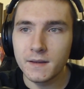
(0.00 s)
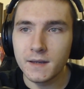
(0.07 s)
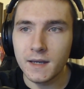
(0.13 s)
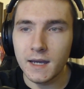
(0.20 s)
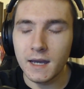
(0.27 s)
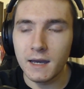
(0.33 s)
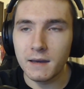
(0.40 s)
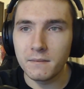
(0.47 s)

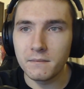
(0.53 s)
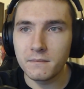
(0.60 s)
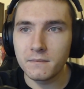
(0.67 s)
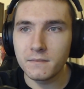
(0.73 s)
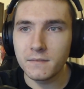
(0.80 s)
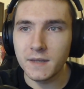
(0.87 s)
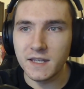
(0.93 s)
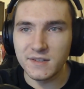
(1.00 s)
um,
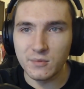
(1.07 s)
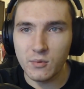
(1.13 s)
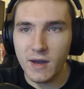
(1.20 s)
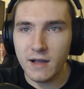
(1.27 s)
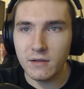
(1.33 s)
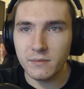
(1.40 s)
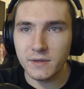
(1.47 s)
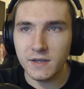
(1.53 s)
as
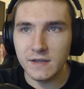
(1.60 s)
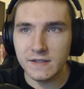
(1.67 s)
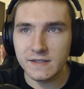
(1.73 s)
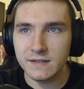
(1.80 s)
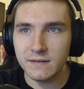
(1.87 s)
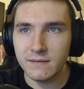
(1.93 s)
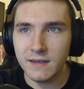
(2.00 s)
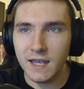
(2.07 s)
well.
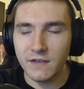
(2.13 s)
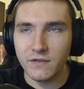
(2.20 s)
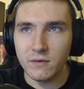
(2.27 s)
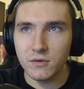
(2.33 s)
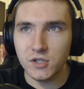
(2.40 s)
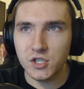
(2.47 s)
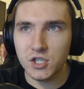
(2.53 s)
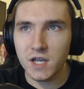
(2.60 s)
Because if it
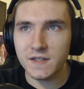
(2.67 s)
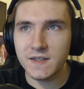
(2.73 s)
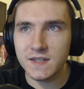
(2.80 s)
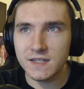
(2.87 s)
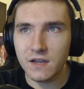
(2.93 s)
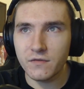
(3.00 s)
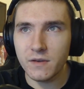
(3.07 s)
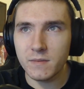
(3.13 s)
was just his
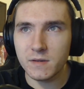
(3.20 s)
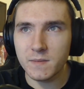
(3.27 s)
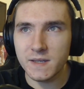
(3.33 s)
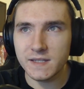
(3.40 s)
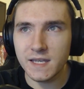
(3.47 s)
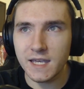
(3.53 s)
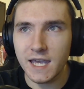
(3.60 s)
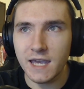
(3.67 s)
self image
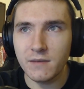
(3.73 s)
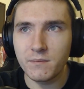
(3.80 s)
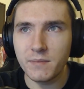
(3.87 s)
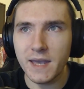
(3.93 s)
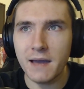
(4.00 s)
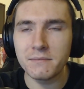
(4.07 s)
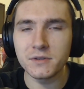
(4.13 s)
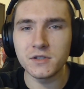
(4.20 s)
missing, he'd
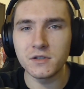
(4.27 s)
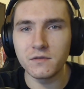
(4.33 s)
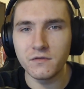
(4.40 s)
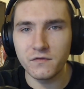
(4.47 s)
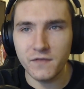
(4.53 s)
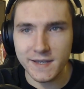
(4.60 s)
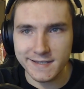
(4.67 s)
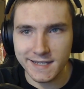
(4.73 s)
be able to
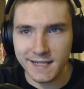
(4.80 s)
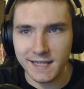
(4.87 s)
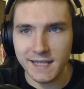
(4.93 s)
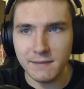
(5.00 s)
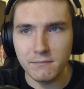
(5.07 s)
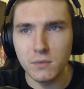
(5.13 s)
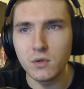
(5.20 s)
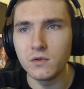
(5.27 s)

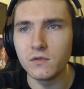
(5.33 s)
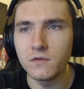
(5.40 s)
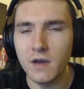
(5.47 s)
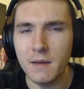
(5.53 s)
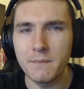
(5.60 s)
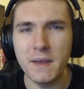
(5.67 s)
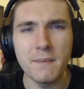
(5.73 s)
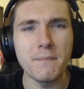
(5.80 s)
physically move
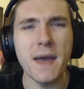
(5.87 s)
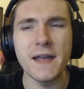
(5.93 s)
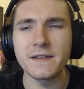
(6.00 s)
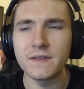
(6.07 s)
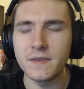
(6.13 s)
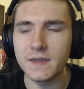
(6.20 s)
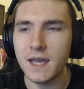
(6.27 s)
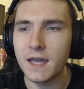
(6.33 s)
a bit
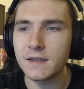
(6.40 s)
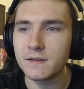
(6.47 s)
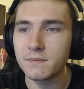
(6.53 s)
better than that.